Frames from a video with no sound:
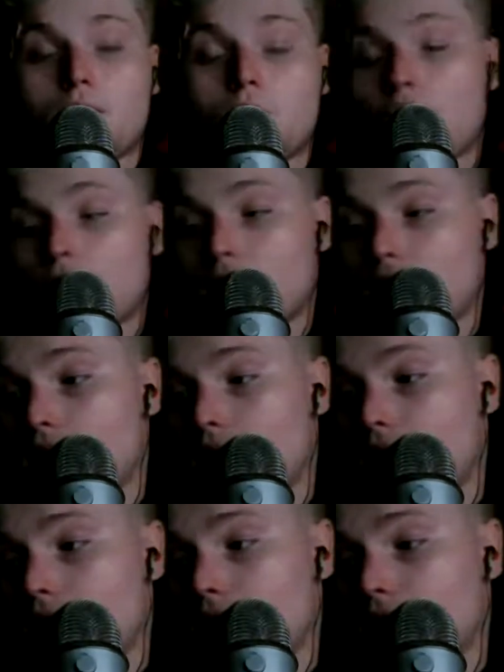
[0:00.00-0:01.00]
or
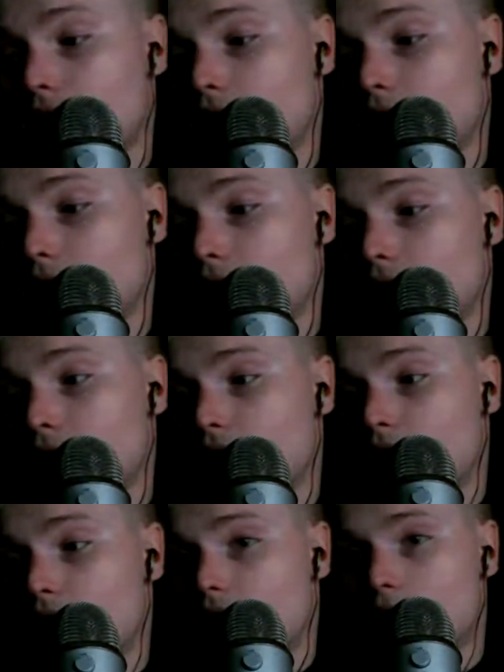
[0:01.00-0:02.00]
the Franklin thingy